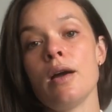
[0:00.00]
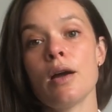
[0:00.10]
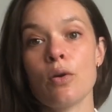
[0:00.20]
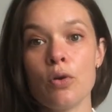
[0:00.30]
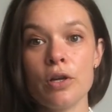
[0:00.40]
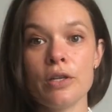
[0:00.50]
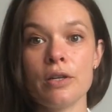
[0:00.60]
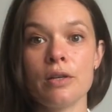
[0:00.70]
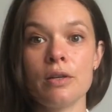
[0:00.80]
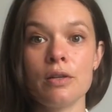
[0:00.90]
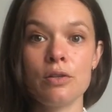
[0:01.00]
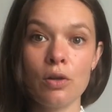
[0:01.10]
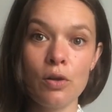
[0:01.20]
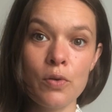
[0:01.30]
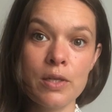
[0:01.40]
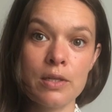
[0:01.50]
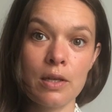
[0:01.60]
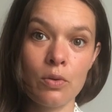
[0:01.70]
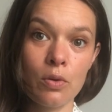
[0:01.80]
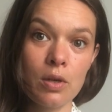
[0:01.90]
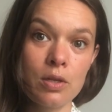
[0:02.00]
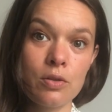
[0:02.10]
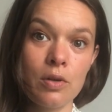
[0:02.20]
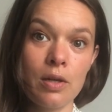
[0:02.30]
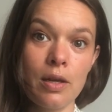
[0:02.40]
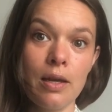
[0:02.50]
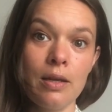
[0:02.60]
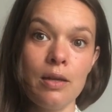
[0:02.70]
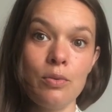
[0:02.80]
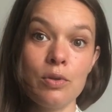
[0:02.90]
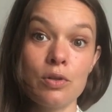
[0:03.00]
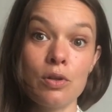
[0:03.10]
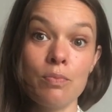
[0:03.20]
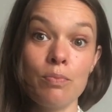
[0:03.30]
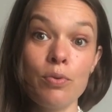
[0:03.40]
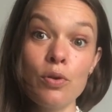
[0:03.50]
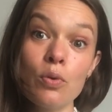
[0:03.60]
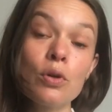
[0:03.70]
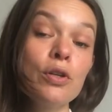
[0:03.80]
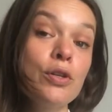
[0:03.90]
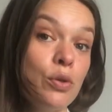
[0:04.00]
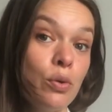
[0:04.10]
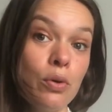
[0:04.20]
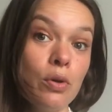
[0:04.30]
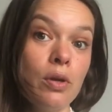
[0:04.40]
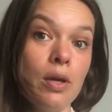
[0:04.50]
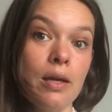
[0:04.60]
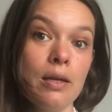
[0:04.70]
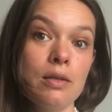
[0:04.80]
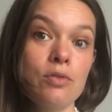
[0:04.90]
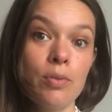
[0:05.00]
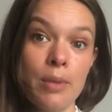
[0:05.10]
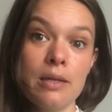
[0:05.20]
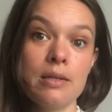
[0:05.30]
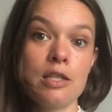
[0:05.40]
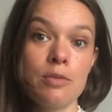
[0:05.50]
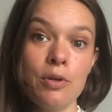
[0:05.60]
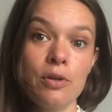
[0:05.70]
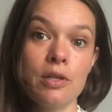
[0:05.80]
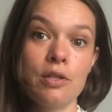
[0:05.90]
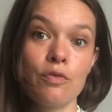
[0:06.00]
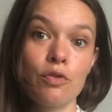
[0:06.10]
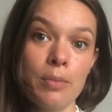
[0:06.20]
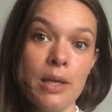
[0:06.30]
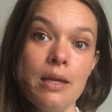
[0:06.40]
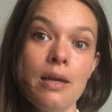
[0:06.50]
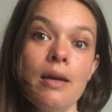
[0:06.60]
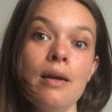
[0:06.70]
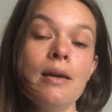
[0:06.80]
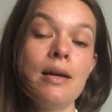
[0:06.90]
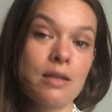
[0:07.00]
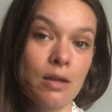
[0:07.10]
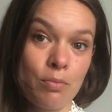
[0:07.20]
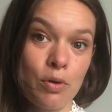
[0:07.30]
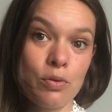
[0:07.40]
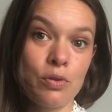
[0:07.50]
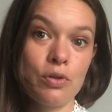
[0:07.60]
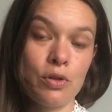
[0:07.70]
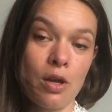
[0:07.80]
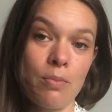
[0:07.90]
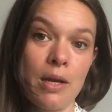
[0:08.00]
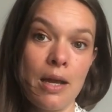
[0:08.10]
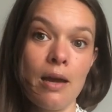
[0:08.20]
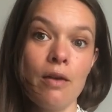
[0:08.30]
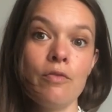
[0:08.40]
accordion soloist and orchestra, and it was a pure joy and tremendous experience for me as a composer to come and have